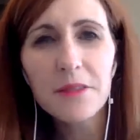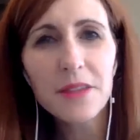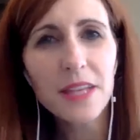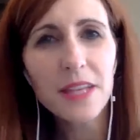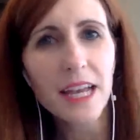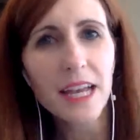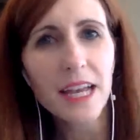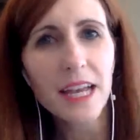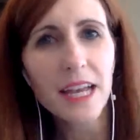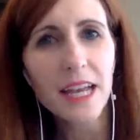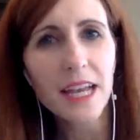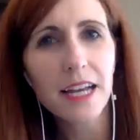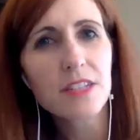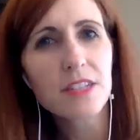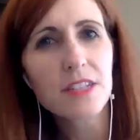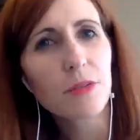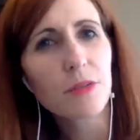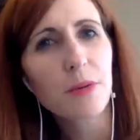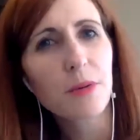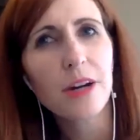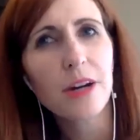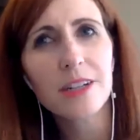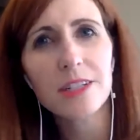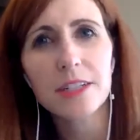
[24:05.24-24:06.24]
ask for
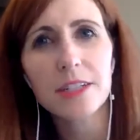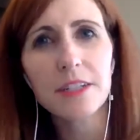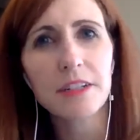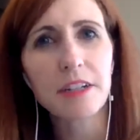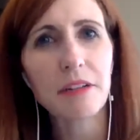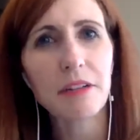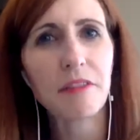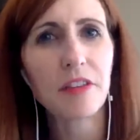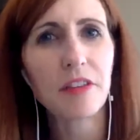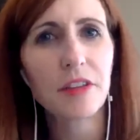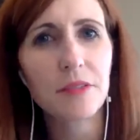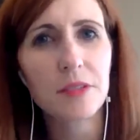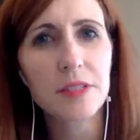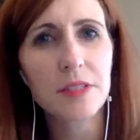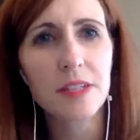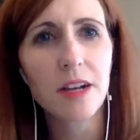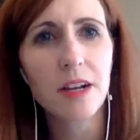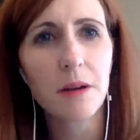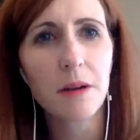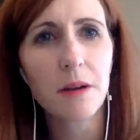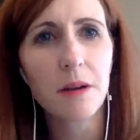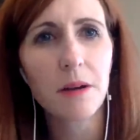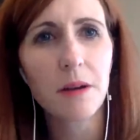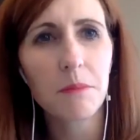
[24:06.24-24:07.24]
product reviews,
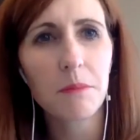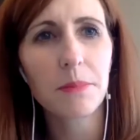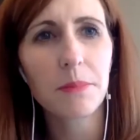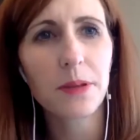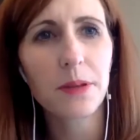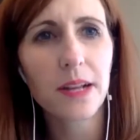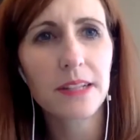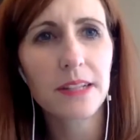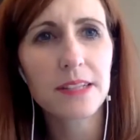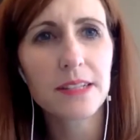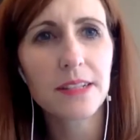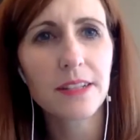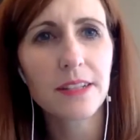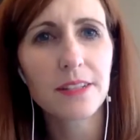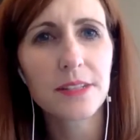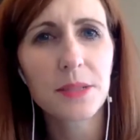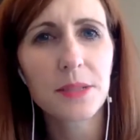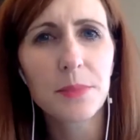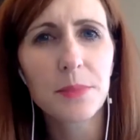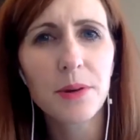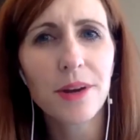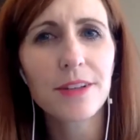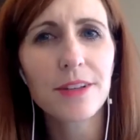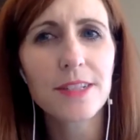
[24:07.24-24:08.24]
but I get a
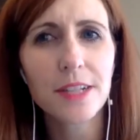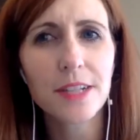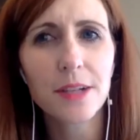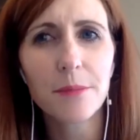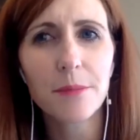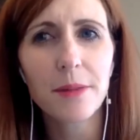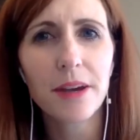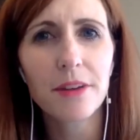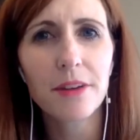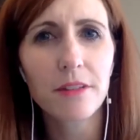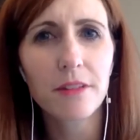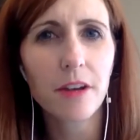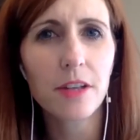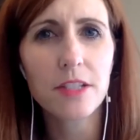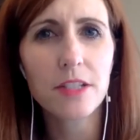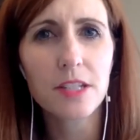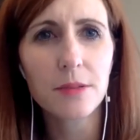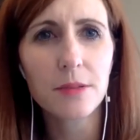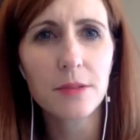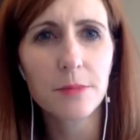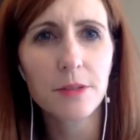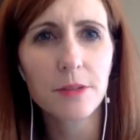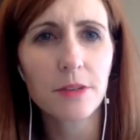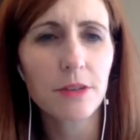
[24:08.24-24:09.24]
surprising amount of
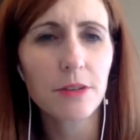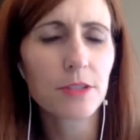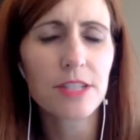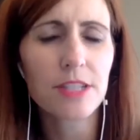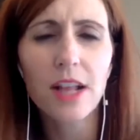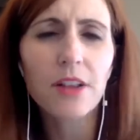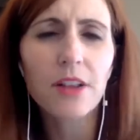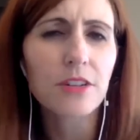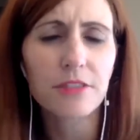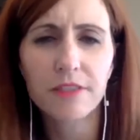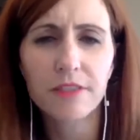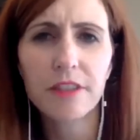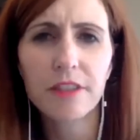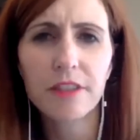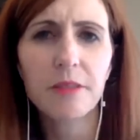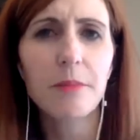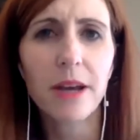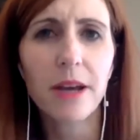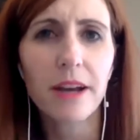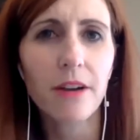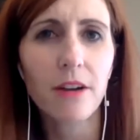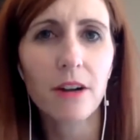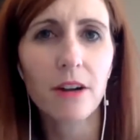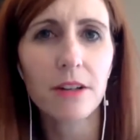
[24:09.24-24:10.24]
customer or seller
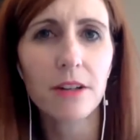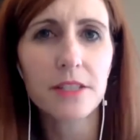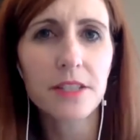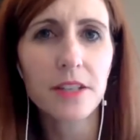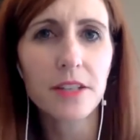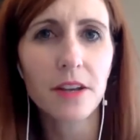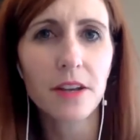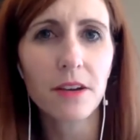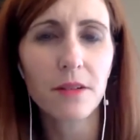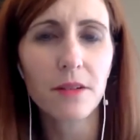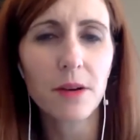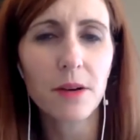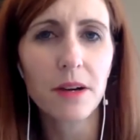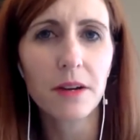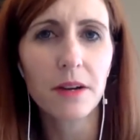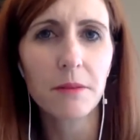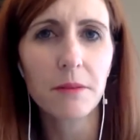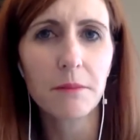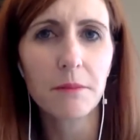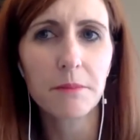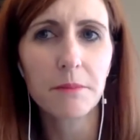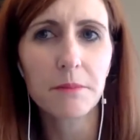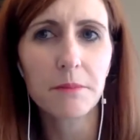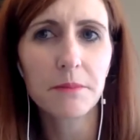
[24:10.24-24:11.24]
feedback also.
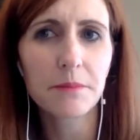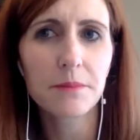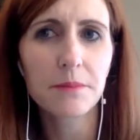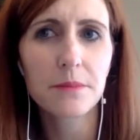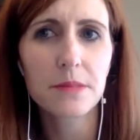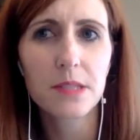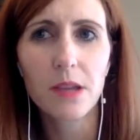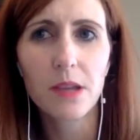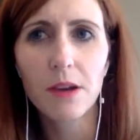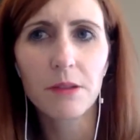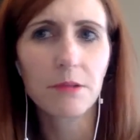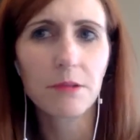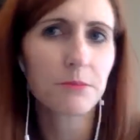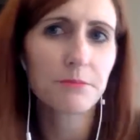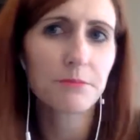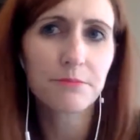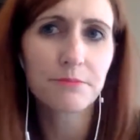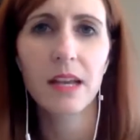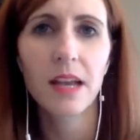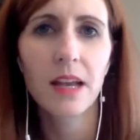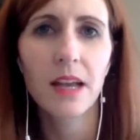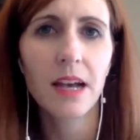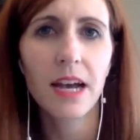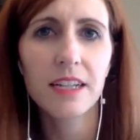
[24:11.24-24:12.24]
So
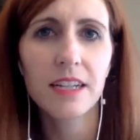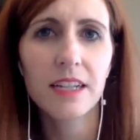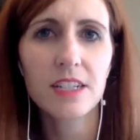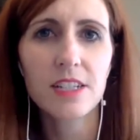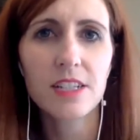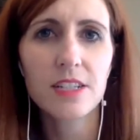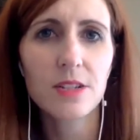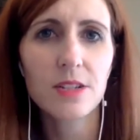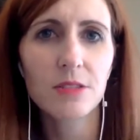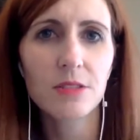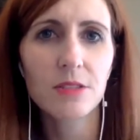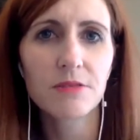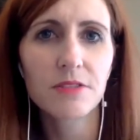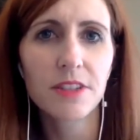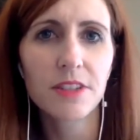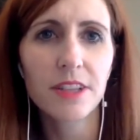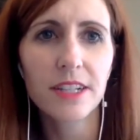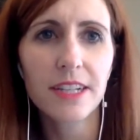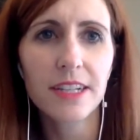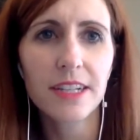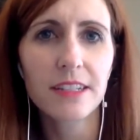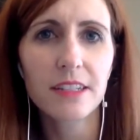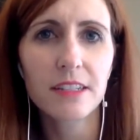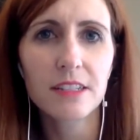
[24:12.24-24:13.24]
I just don't feel like
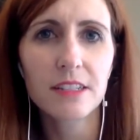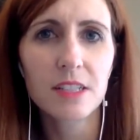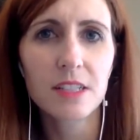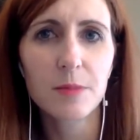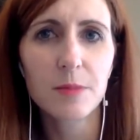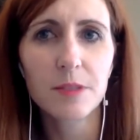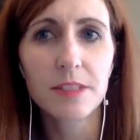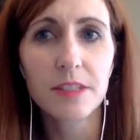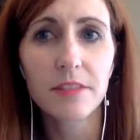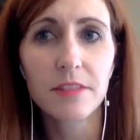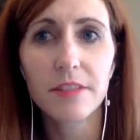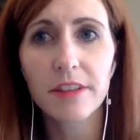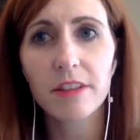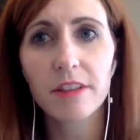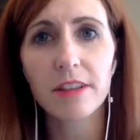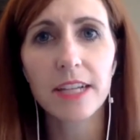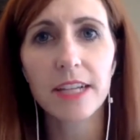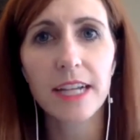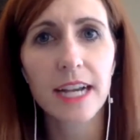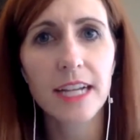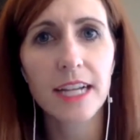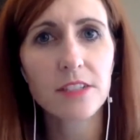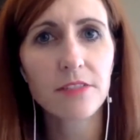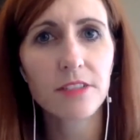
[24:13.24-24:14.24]
I need to specifically
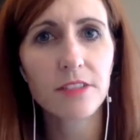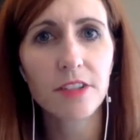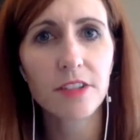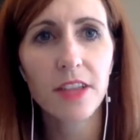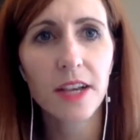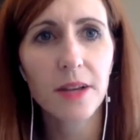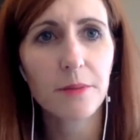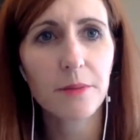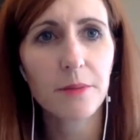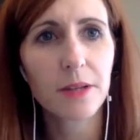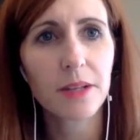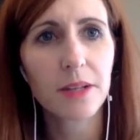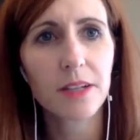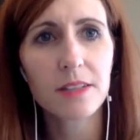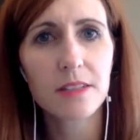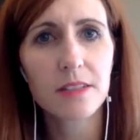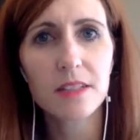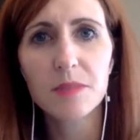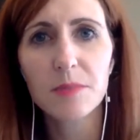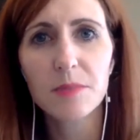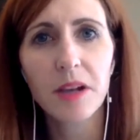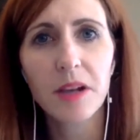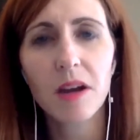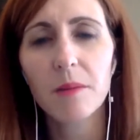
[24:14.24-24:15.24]
ask for that, because
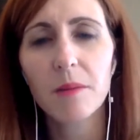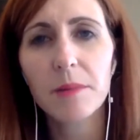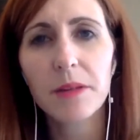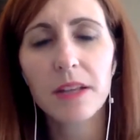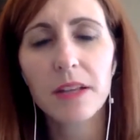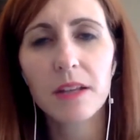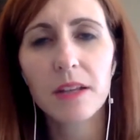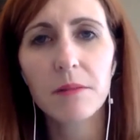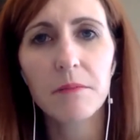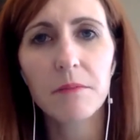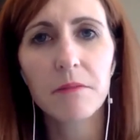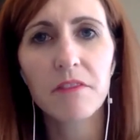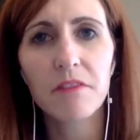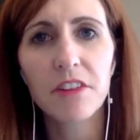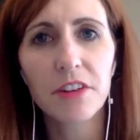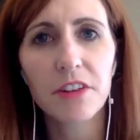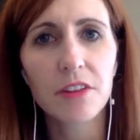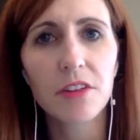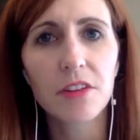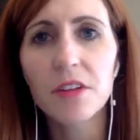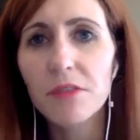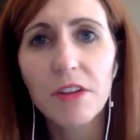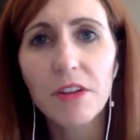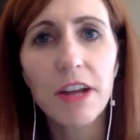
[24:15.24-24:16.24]
it's been coming in
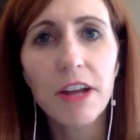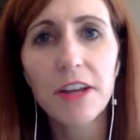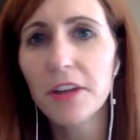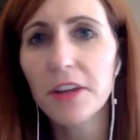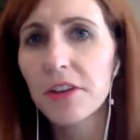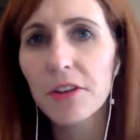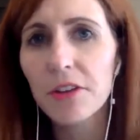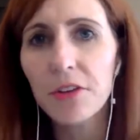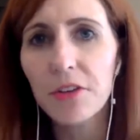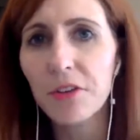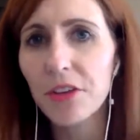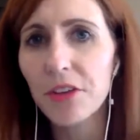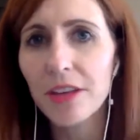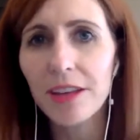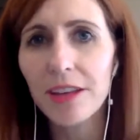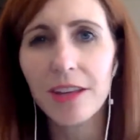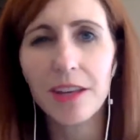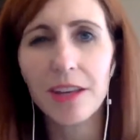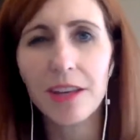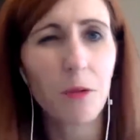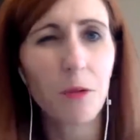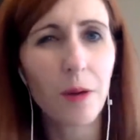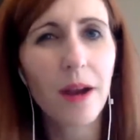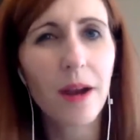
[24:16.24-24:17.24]
fairly regularly
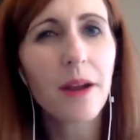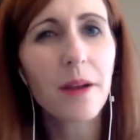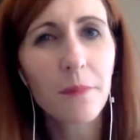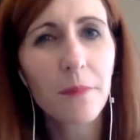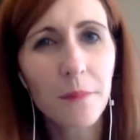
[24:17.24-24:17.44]
anyway.